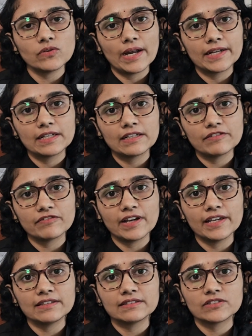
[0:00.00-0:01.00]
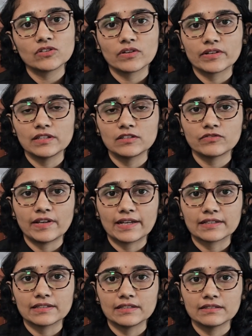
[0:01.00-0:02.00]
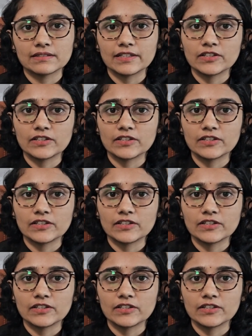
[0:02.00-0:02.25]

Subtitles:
you identify your risk factors